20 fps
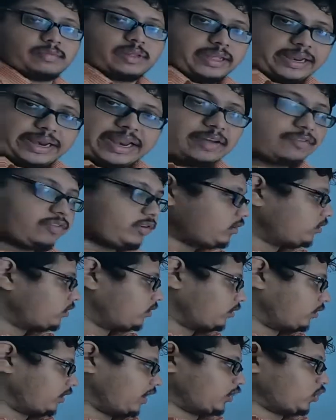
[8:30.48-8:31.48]

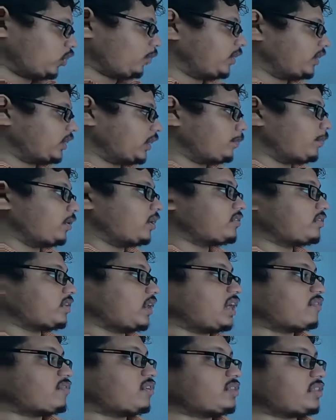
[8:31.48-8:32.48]
11. Atomic number is
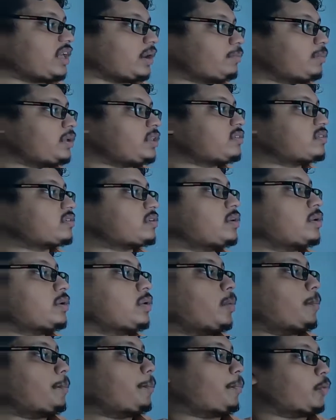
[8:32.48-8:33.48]
11. That means
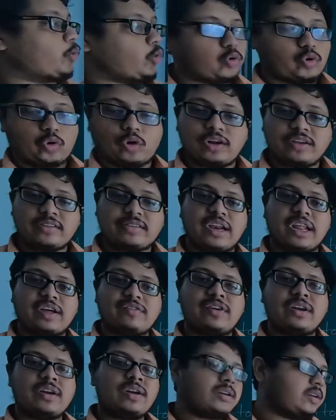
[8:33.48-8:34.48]
proton is
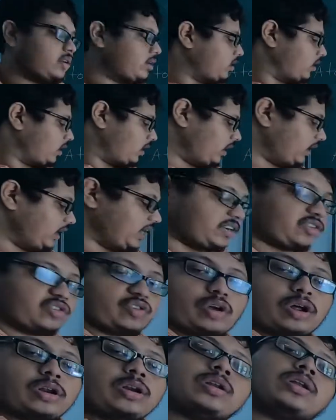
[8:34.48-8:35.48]
11,
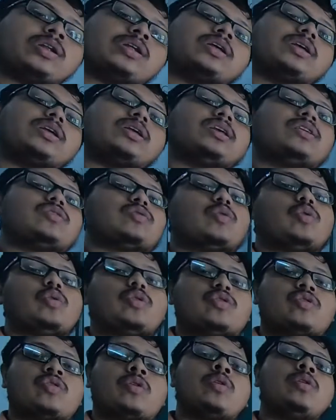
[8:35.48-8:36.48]
electron is
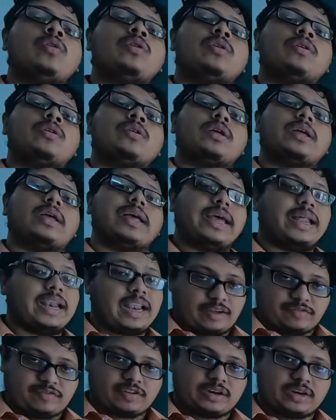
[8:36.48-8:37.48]
also
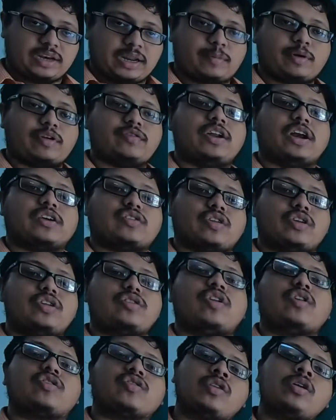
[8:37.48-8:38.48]
11. Number of electron
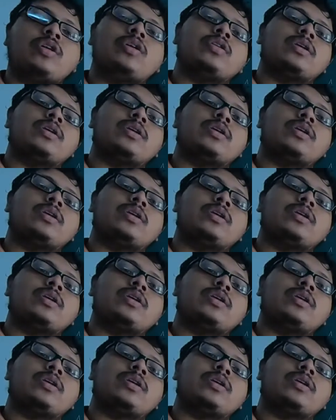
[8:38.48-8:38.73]
is also